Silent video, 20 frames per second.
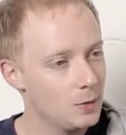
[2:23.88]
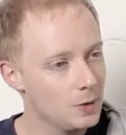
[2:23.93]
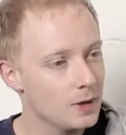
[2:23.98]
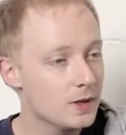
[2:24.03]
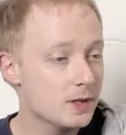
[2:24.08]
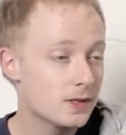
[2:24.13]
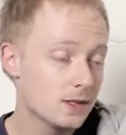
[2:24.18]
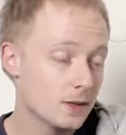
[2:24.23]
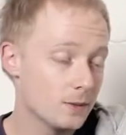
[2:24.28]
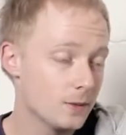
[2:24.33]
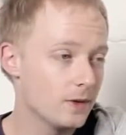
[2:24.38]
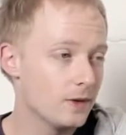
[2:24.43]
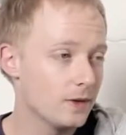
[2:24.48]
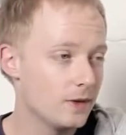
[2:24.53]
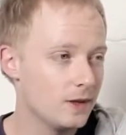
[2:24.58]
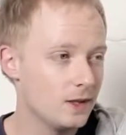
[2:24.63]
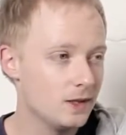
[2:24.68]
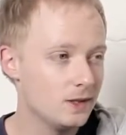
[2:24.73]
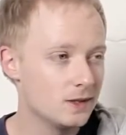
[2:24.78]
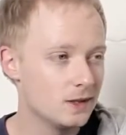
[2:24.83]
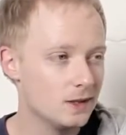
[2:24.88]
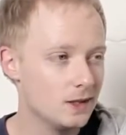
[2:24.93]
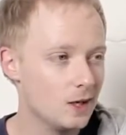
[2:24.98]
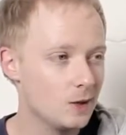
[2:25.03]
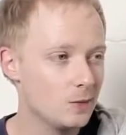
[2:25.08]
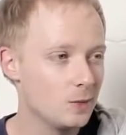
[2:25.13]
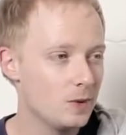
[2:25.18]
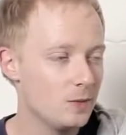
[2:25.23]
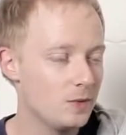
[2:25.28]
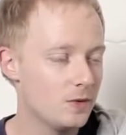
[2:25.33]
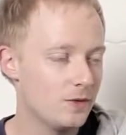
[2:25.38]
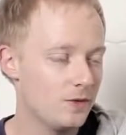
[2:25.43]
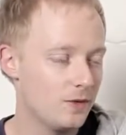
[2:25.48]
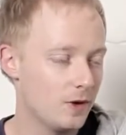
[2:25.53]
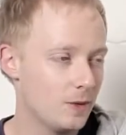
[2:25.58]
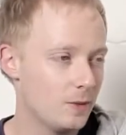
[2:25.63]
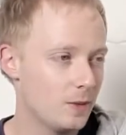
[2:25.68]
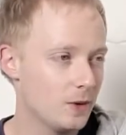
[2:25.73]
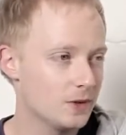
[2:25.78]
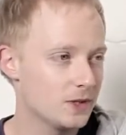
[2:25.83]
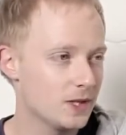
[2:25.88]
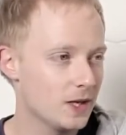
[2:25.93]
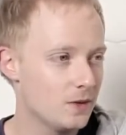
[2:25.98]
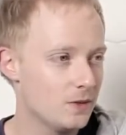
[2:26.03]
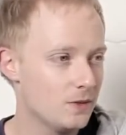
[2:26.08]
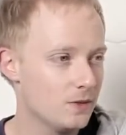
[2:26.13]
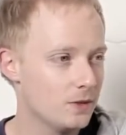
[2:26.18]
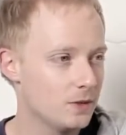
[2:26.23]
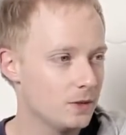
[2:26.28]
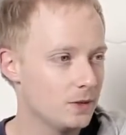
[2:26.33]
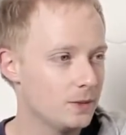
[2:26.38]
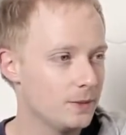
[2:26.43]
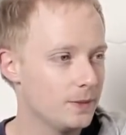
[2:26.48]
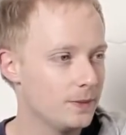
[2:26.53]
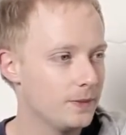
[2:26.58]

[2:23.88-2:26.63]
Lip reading: And what are some of the things that young people find most helpful?